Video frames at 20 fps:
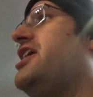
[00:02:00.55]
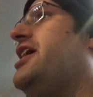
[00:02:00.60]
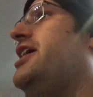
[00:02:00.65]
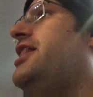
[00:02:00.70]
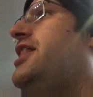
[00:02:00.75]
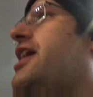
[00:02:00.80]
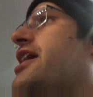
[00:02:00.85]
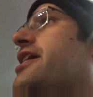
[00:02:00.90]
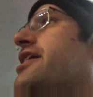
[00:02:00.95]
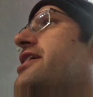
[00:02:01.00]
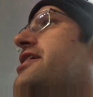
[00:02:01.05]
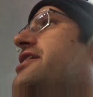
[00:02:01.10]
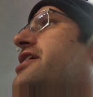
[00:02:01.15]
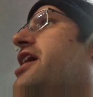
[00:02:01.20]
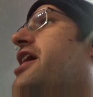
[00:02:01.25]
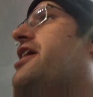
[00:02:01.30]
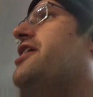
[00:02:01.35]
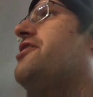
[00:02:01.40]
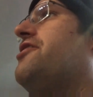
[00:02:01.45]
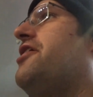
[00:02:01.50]
get like an
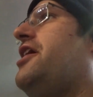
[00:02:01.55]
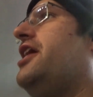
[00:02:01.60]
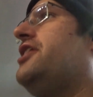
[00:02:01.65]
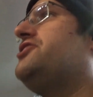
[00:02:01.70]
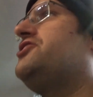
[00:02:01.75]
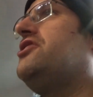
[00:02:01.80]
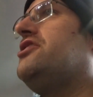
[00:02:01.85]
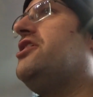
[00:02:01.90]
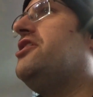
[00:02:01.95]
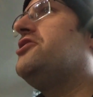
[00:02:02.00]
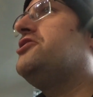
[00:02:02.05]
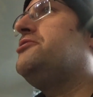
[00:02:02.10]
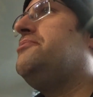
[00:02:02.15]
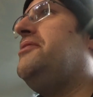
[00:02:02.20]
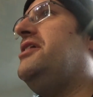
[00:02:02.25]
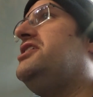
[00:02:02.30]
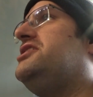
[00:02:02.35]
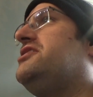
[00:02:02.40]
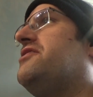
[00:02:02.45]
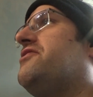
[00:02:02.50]
entire extra large
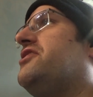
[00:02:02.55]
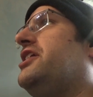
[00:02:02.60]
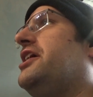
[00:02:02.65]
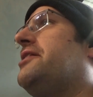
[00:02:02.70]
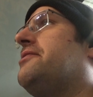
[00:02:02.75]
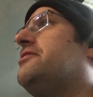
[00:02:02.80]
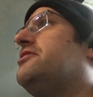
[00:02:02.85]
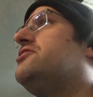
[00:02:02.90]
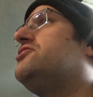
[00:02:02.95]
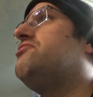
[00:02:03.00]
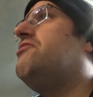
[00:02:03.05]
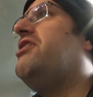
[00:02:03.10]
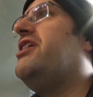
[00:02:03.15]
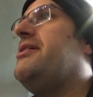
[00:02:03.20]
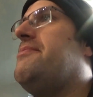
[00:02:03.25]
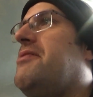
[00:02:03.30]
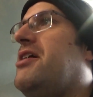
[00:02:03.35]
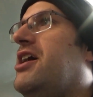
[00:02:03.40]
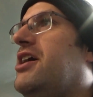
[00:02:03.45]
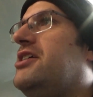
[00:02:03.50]
pizza for like
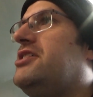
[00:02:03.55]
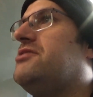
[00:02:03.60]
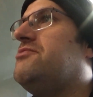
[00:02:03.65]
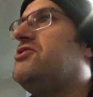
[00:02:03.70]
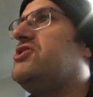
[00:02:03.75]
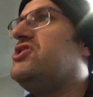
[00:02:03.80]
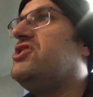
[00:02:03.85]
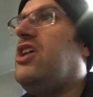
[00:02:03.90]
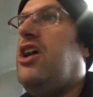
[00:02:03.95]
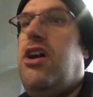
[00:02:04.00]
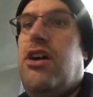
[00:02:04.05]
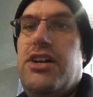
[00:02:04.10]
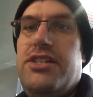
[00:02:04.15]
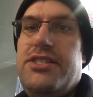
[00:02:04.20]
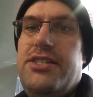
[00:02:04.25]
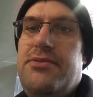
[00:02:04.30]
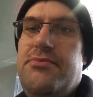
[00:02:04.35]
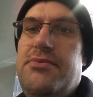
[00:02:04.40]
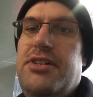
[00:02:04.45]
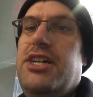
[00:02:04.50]
$20, which is
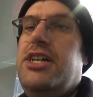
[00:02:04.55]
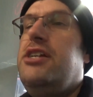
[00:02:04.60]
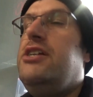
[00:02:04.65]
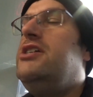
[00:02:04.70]
awesome.